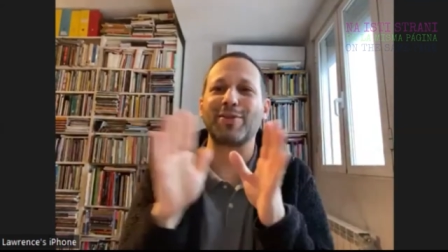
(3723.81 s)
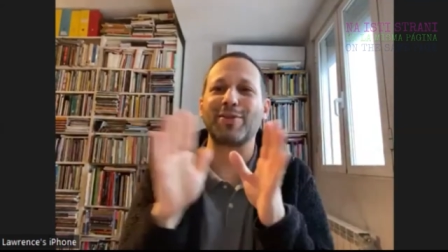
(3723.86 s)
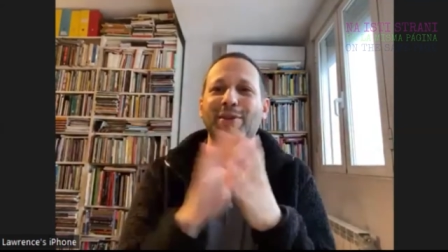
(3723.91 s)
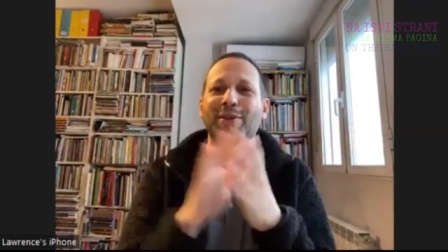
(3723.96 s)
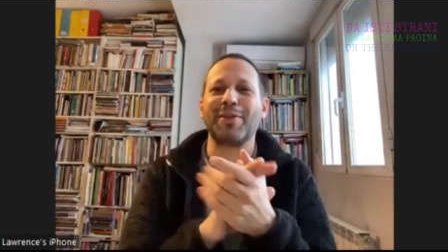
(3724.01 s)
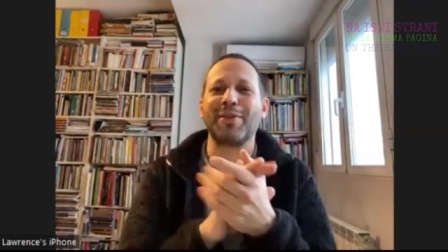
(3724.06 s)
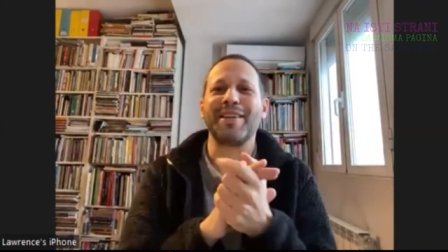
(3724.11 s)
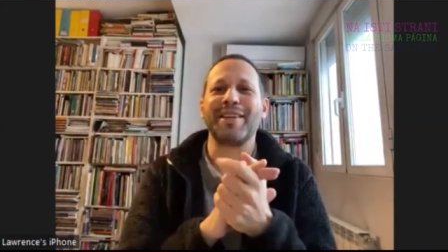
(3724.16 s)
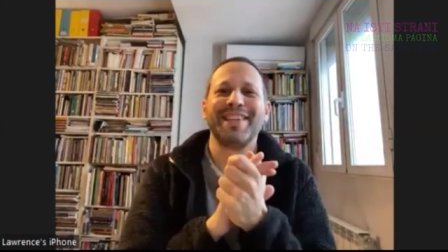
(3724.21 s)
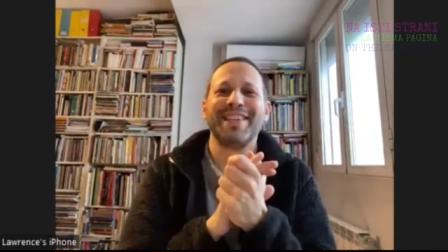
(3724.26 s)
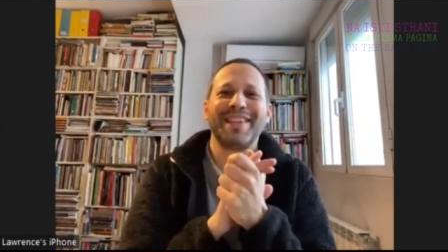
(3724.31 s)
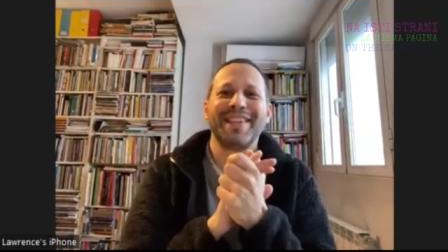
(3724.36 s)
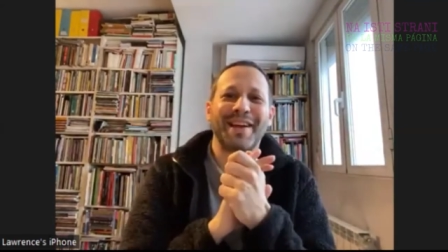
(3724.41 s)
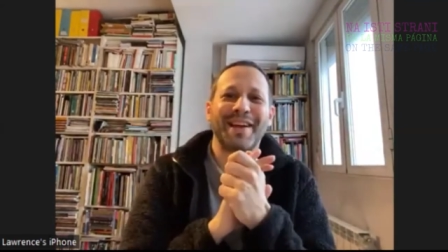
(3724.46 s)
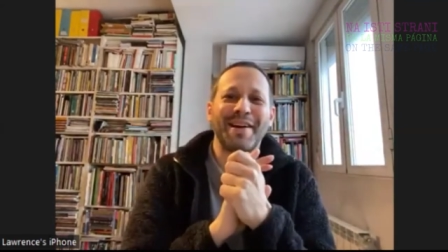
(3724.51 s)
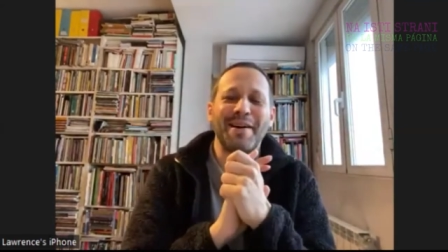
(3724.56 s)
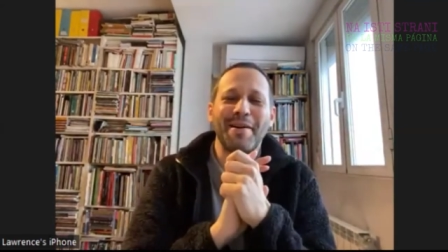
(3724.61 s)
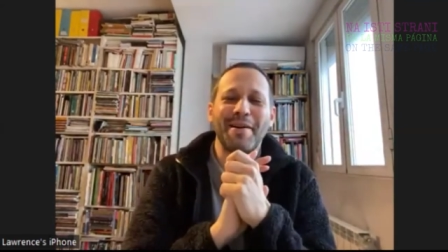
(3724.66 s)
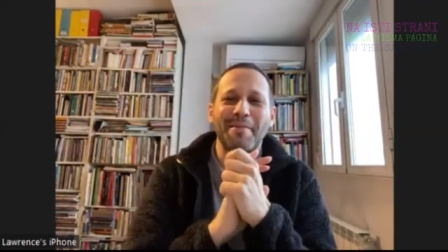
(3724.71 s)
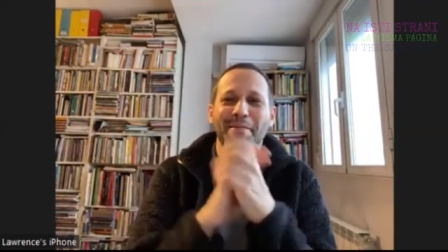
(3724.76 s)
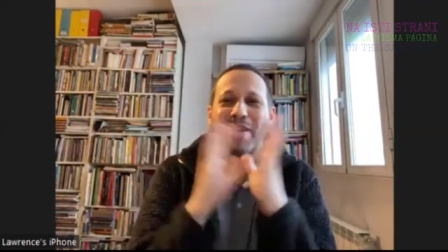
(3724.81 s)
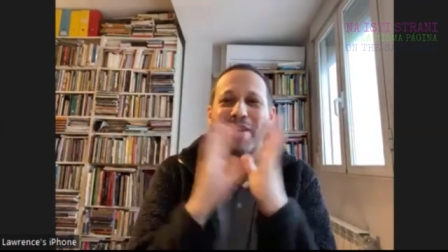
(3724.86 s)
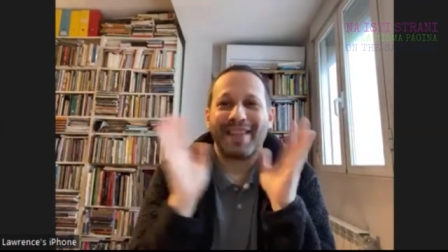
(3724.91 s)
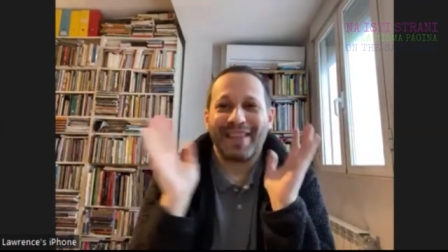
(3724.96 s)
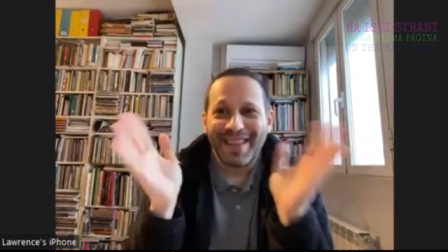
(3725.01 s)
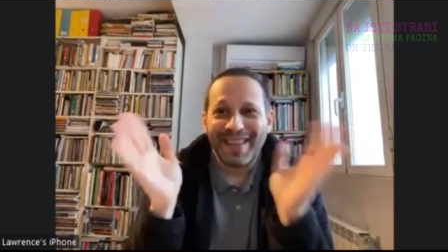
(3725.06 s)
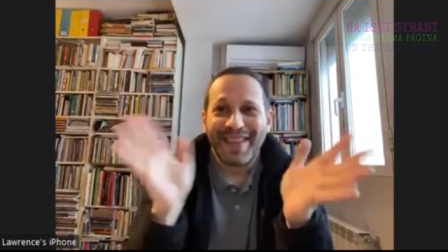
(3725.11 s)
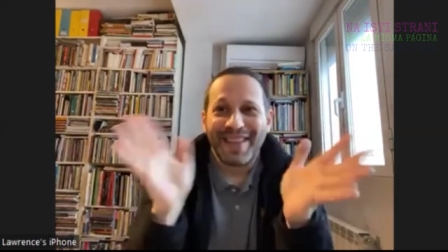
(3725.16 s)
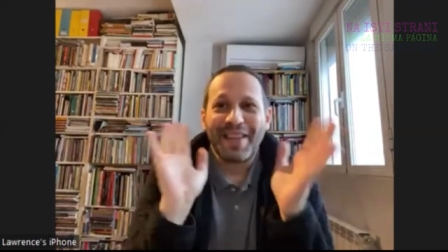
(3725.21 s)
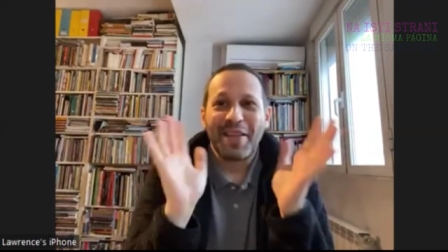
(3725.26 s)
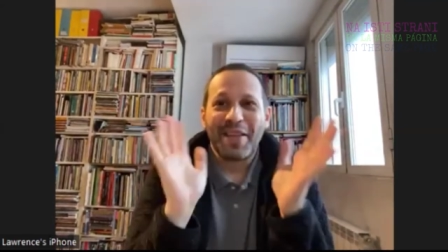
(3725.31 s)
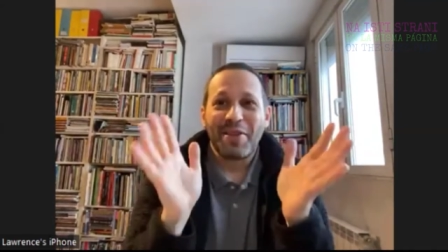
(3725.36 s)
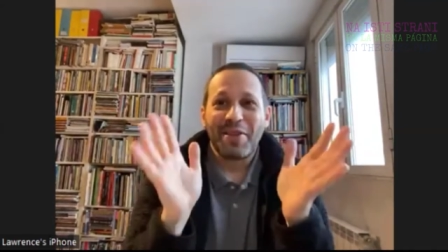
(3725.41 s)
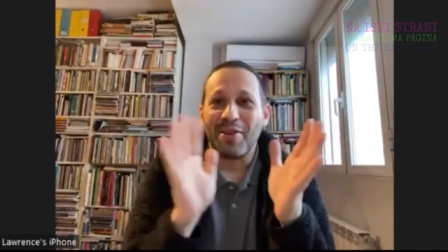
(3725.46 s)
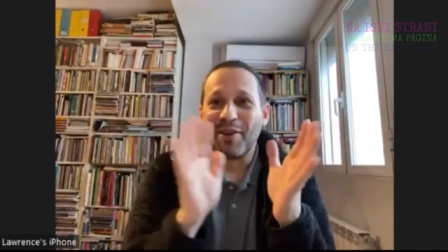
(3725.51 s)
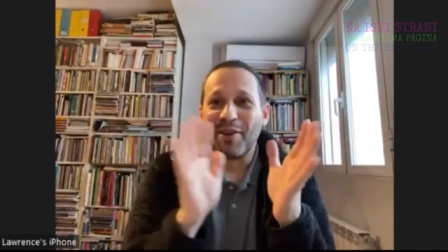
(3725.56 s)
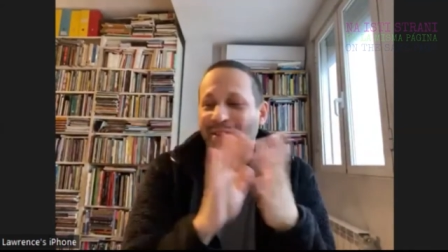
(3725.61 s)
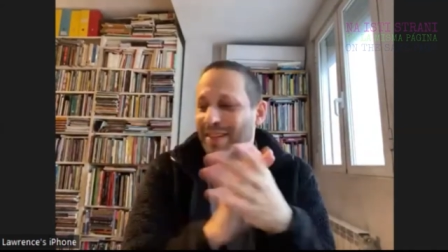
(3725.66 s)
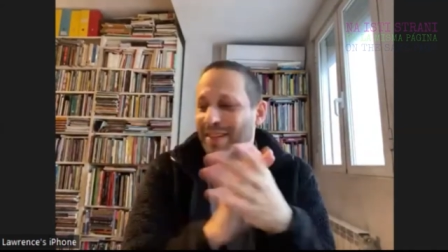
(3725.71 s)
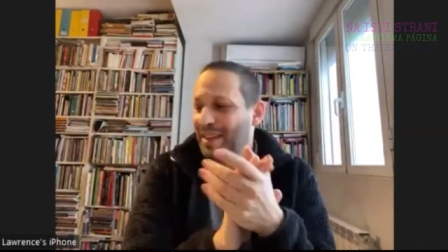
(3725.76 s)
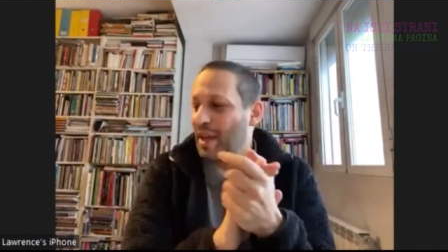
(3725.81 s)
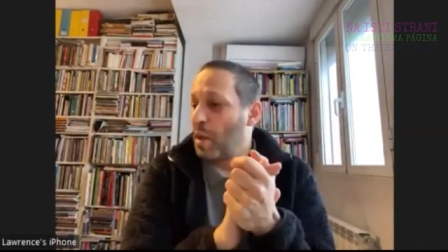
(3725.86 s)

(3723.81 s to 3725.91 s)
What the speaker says: So, you know,